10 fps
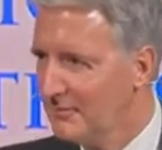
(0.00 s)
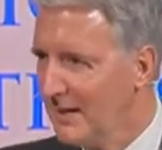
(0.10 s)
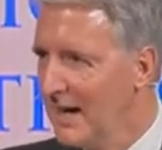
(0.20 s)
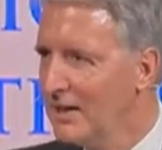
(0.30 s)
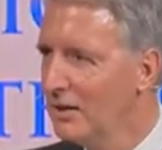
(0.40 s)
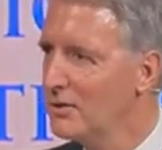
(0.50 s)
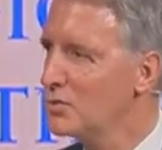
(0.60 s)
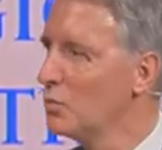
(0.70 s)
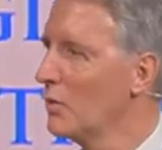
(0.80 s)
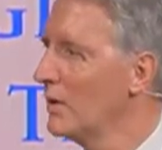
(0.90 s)
I call
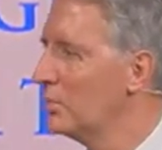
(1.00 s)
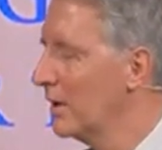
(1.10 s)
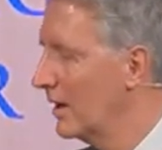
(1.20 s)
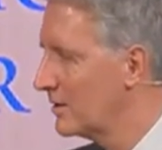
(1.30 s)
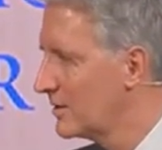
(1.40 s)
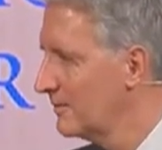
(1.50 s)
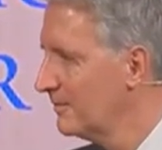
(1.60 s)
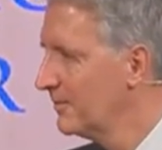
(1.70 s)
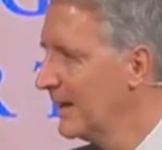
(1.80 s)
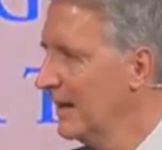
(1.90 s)
those worry prayers.
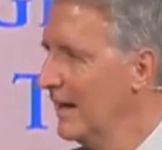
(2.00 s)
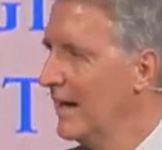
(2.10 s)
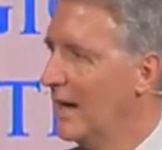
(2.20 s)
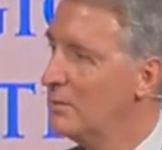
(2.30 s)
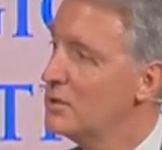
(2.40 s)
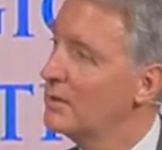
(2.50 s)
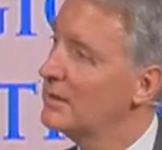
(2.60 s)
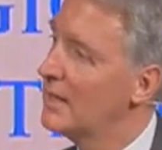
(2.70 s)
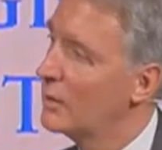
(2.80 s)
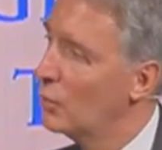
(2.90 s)
And I was doing a
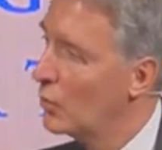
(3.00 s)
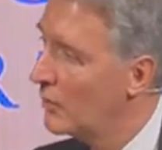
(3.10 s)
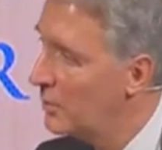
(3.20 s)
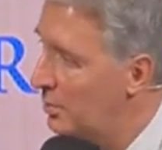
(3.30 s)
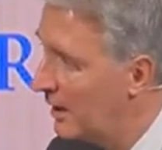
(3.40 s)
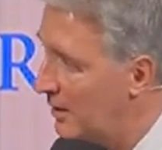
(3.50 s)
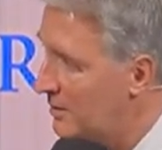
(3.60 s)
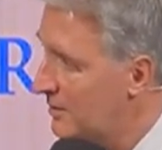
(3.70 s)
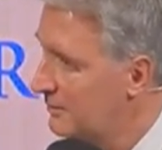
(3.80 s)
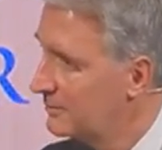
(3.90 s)
lot of worry
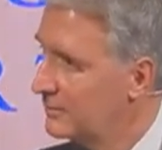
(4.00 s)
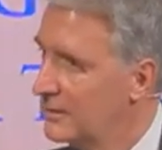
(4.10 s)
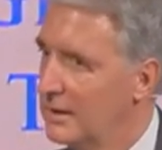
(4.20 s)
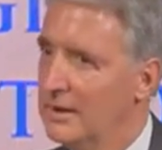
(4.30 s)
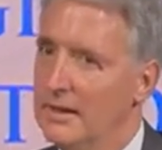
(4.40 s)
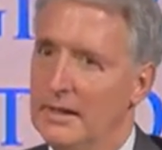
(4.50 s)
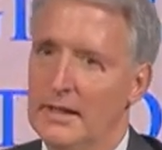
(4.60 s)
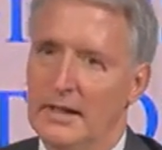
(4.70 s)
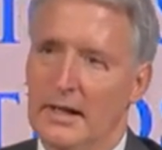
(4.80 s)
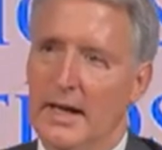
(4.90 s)
prayers.
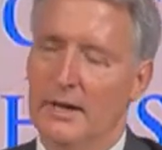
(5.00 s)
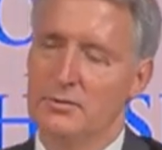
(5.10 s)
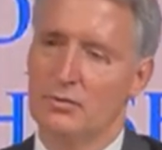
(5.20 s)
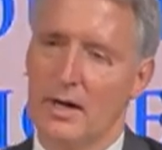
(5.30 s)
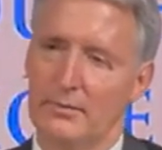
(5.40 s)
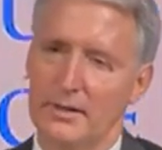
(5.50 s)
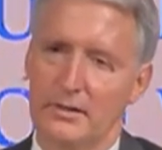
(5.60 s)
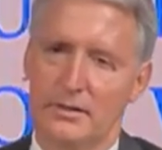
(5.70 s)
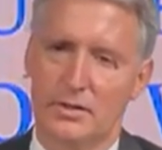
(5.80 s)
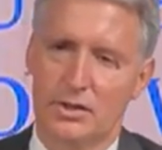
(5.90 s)
And I was
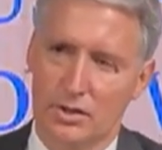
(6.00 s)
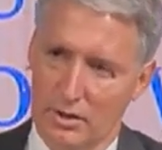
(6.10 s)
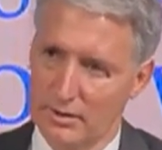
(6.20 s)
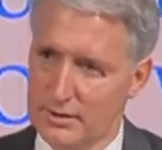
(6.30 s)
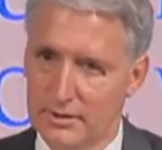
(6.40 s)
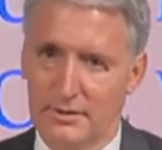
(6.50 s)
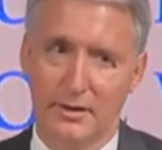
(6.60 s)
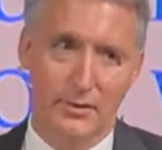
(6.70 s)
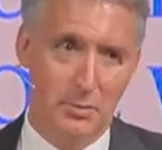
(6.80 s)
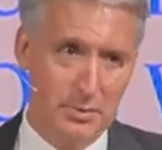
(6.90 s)
driving to church,
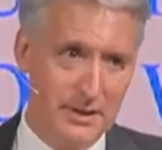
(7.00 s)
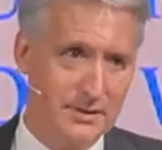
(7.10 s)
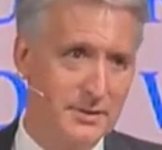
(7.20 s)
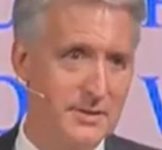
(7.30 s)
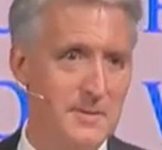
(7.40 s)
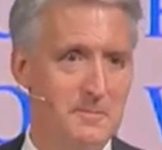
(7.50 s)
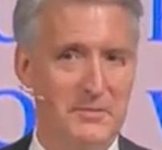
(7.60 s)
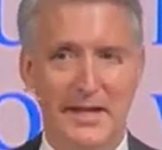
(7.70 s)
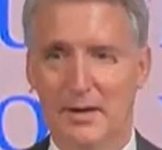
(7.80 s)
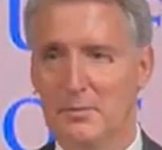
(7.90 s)
of all places,
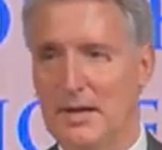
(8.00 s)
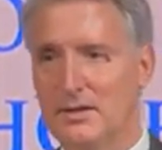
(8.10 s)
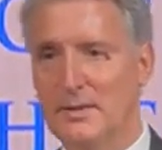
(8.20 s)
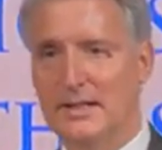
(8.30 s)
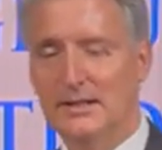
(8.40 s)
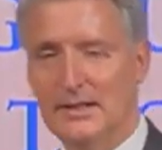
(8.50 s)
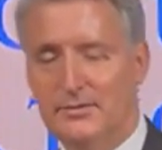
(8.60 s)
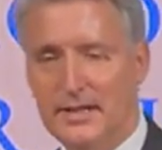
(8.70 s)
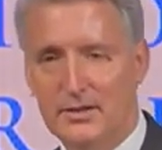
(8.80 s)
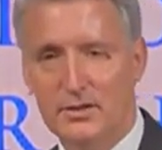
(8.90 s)
and I'm about to make a
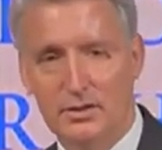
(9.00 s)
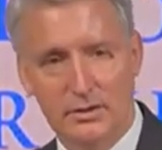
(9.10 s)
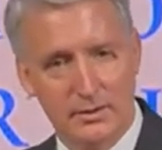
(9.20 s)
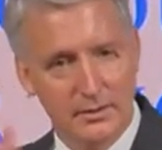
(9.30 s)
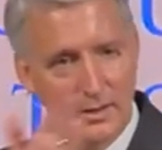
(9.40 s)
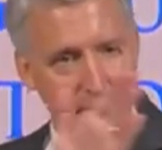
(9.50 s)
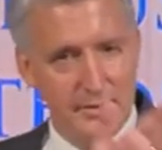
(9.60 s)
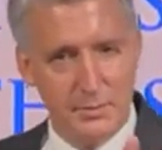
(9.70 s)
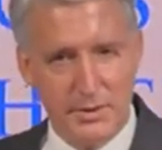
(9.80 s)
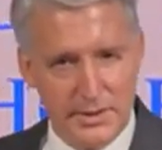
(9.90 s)
left-hand turn on
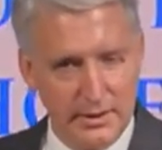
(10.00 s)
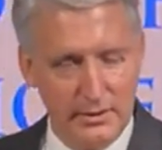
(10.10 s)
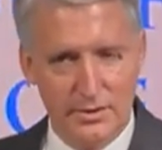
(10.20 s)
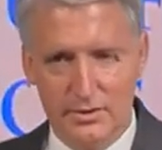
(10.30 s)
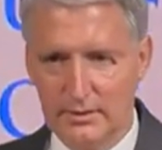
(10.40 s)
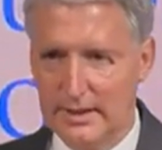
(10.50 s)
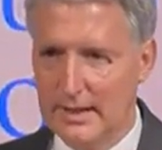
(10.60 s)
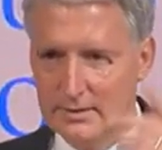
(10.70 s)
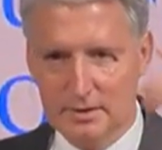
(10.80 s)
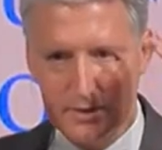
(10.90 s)
this particular street.
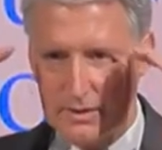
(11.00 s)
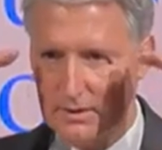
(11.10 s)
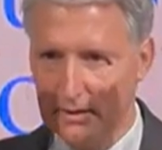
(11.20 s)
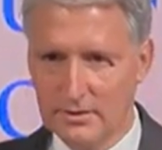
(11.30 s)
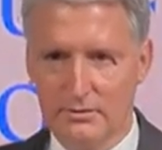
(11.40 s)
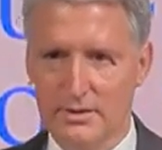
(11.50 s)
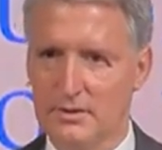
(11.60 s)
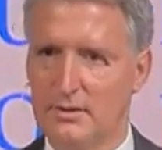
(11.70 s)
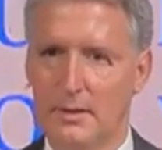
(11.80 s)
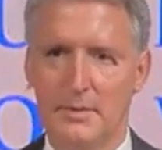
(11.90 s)
It's clear as
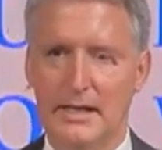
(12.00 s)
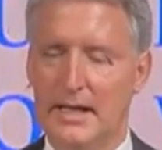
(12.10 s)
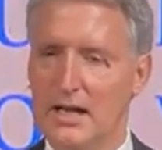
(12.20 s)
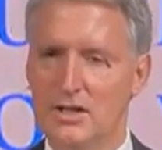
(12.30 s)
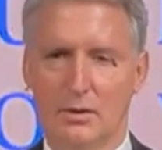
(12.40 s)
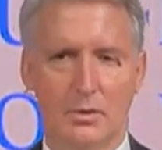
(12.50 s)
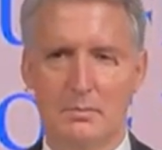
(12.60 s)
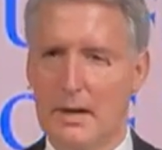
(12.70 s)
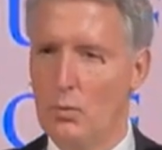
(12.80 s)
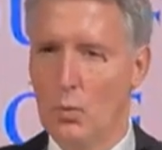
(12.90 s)
crystal. I'm engaging in one
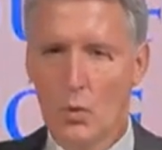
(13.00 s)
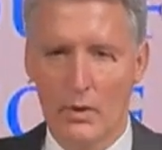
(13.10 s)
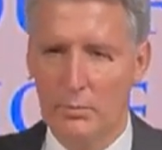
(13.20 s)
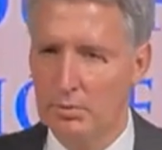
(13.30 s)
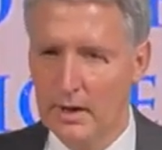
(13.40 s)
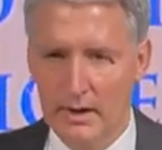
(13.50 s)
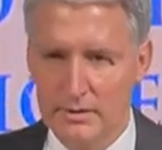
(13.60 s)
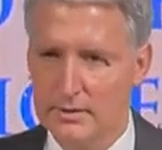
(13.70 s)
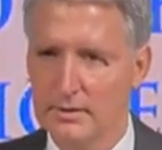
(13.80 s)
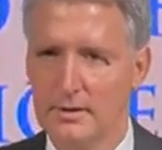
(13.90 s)
of my worry
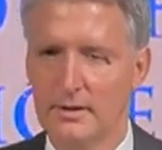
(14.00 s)
prayers.